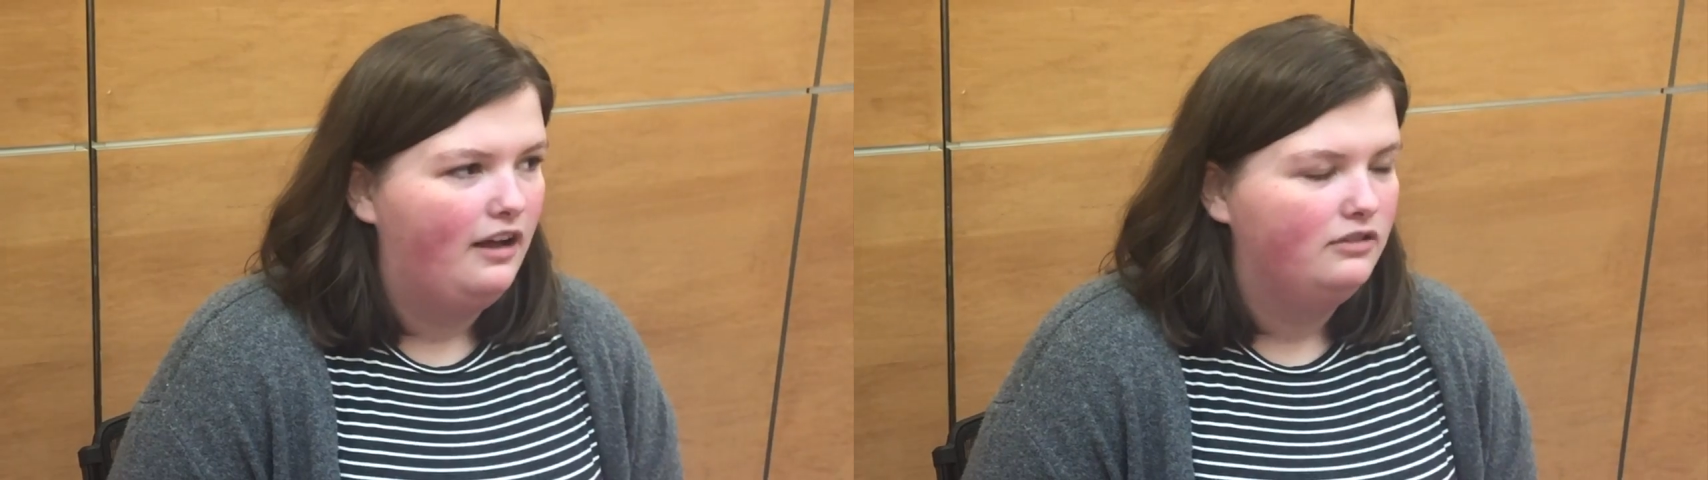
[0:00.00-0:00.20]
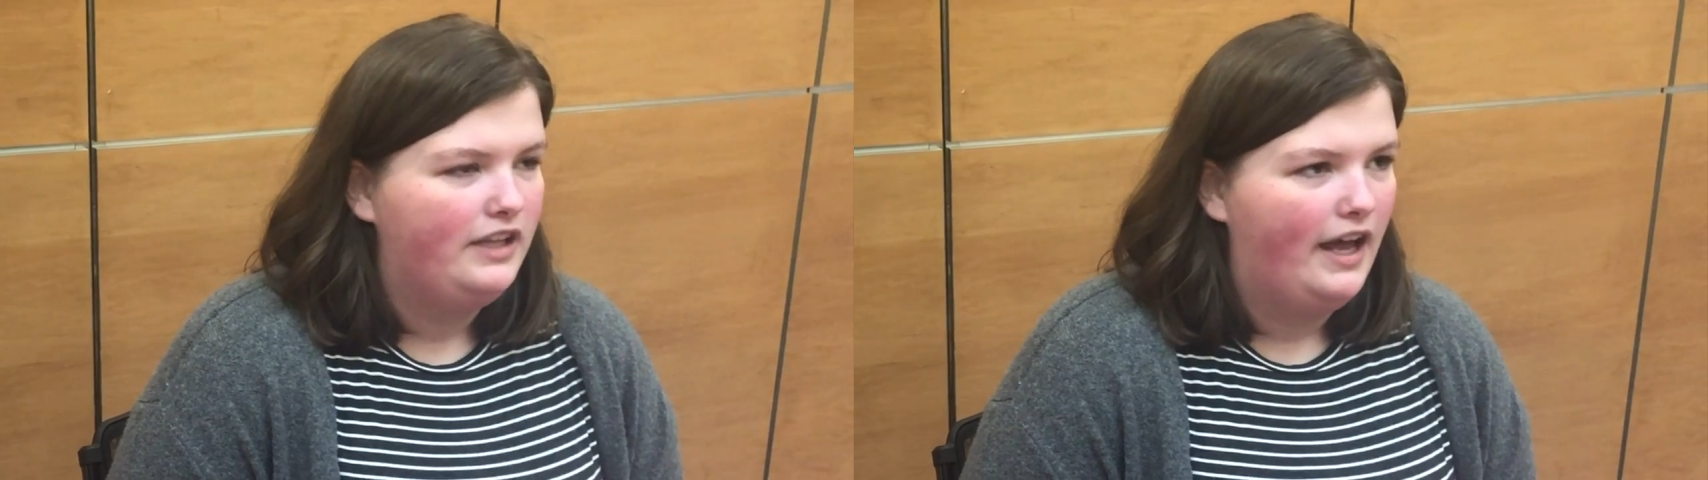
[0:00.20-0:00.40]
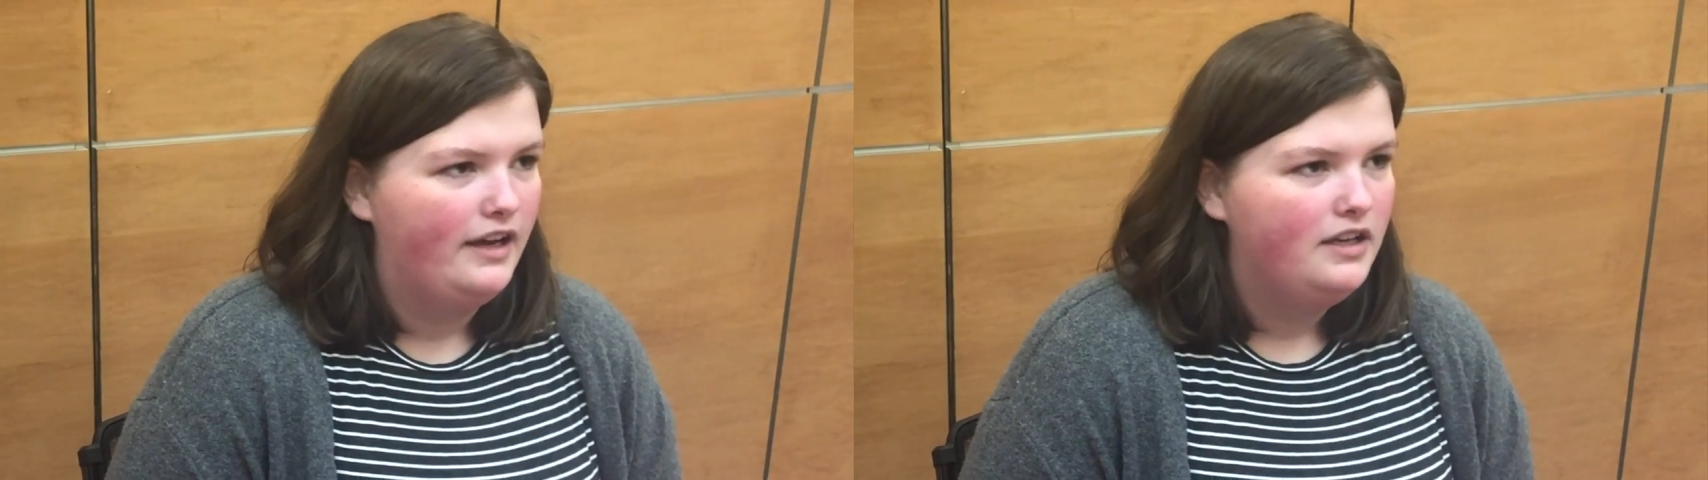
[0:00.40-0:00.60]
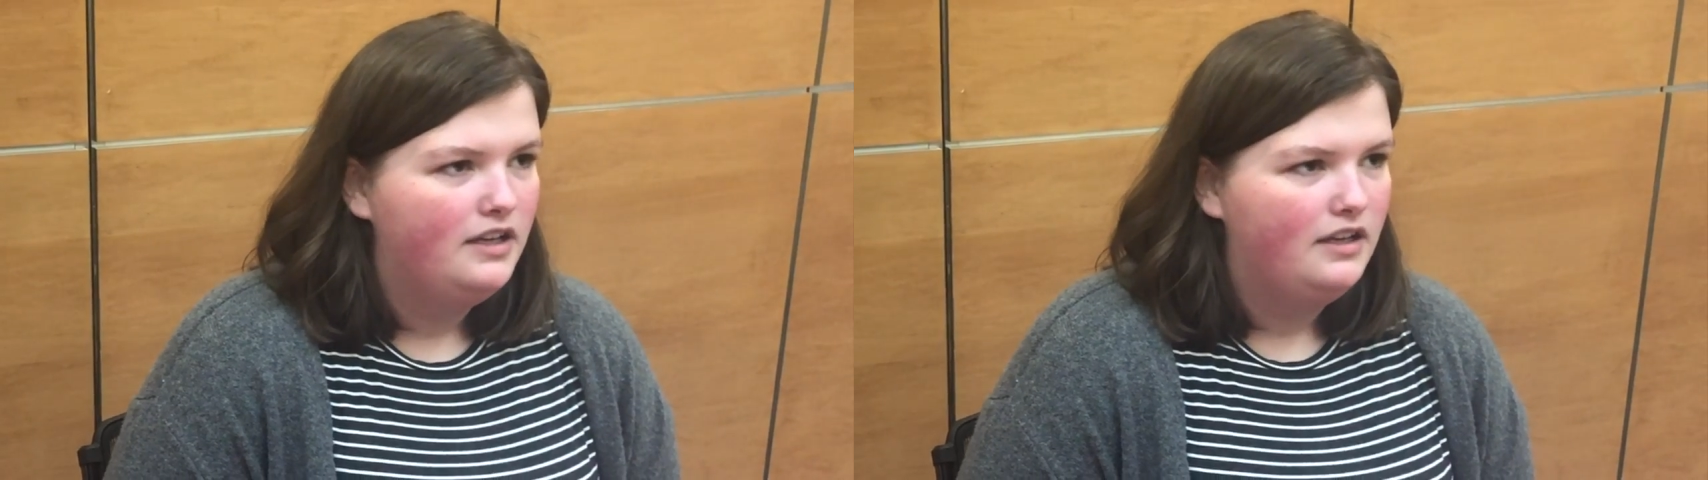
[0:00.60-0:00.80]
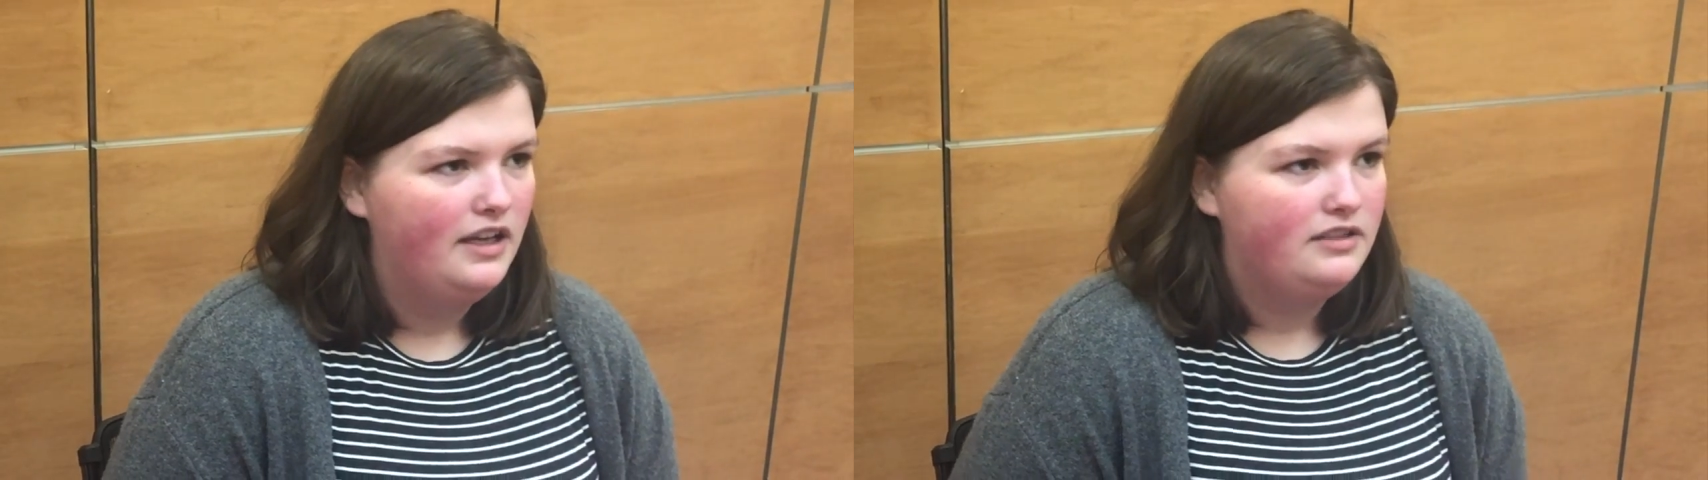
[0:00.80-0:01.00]
out that
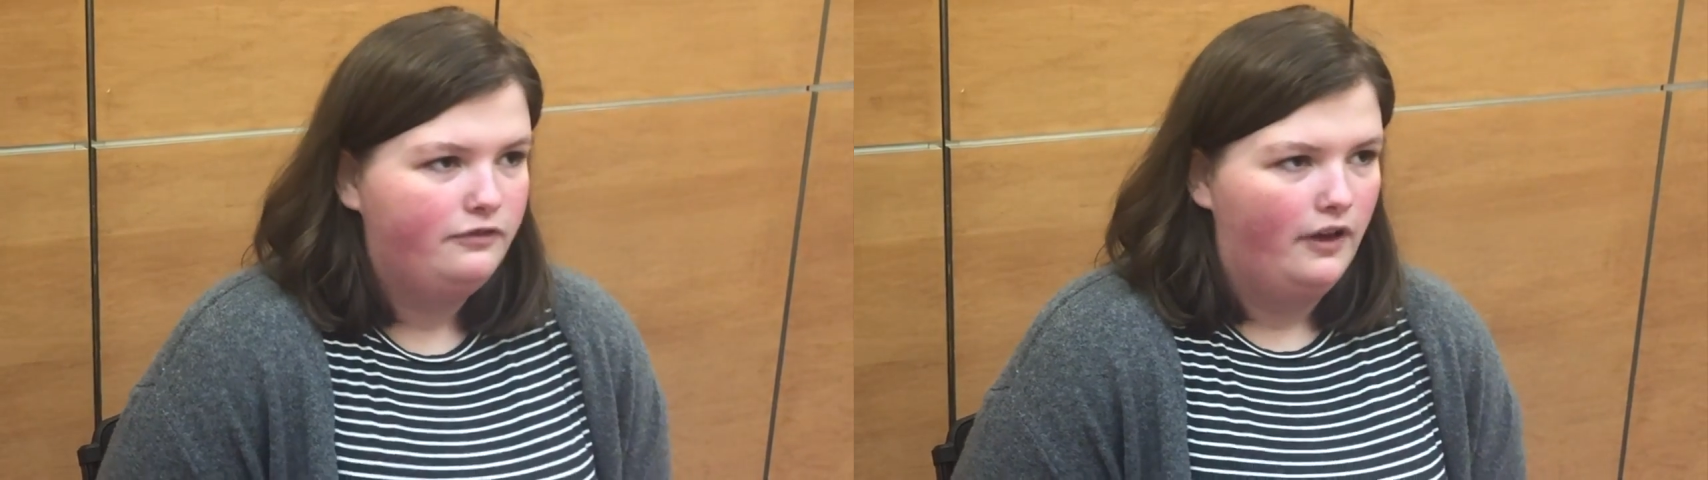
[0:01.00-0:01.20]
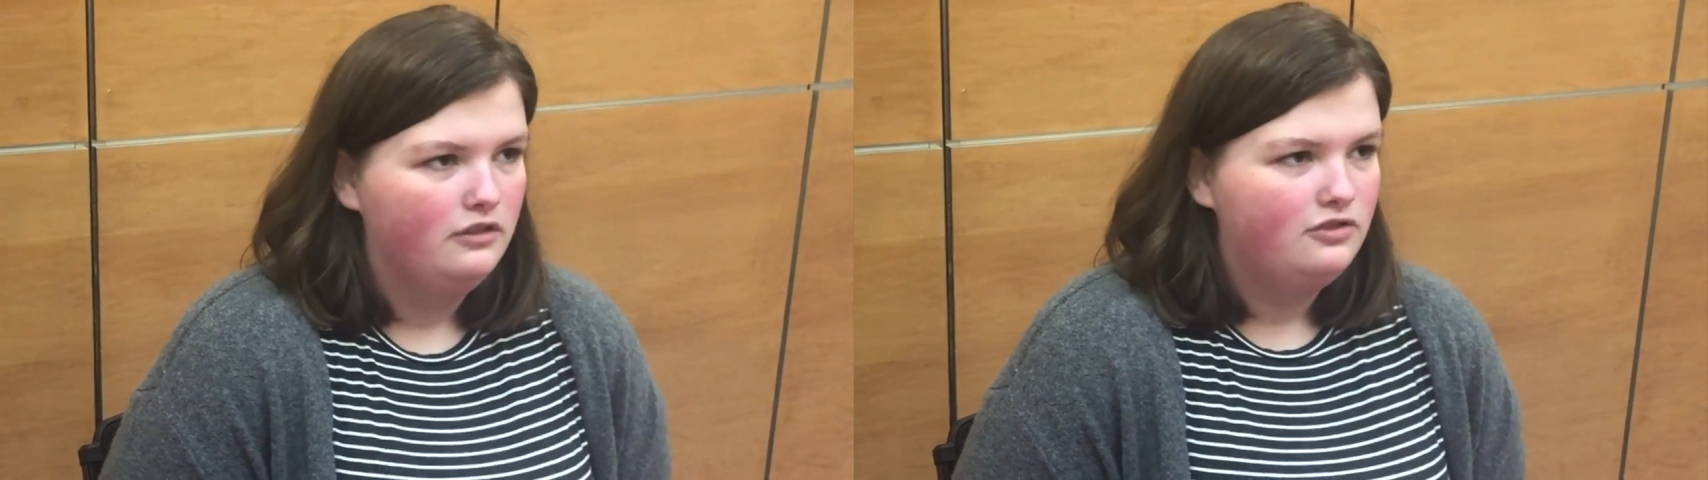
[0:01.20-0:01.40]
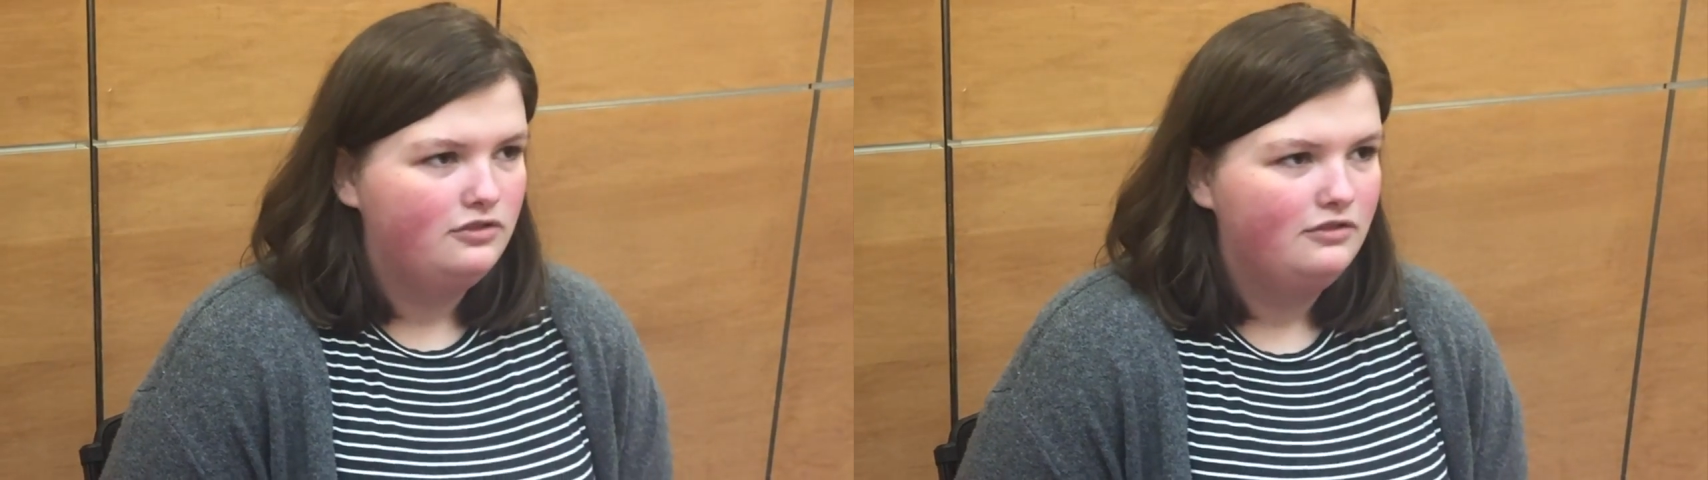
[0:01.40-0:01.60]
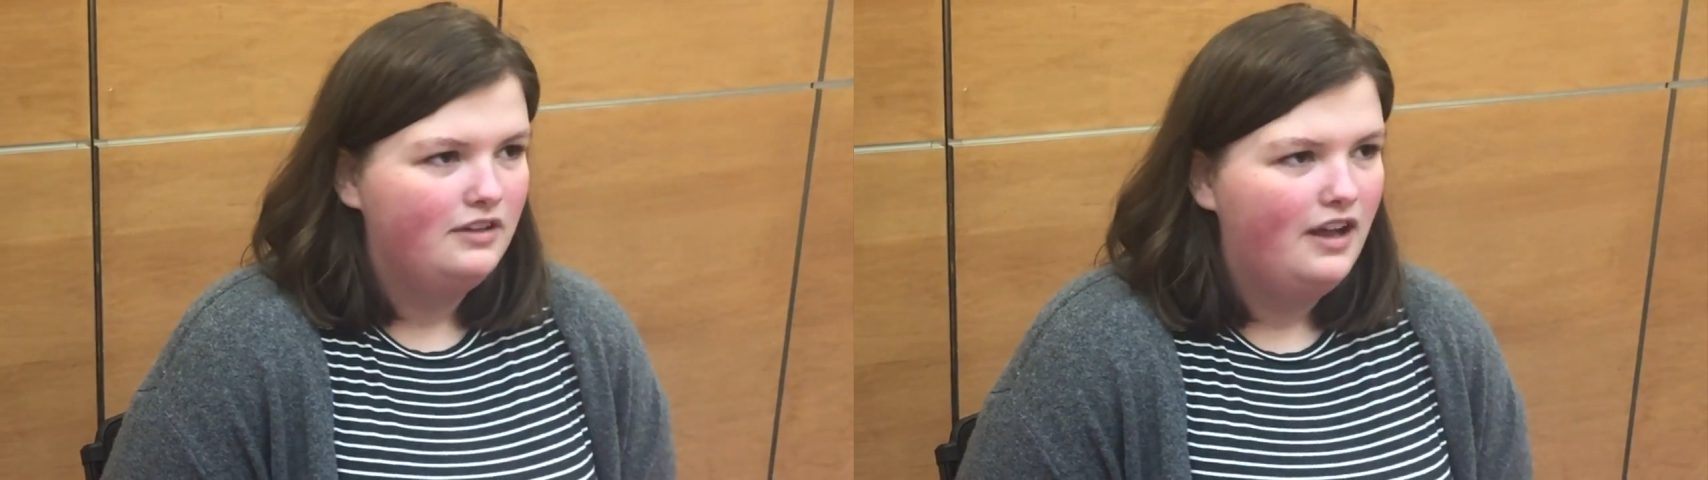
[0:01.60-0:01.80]
is false,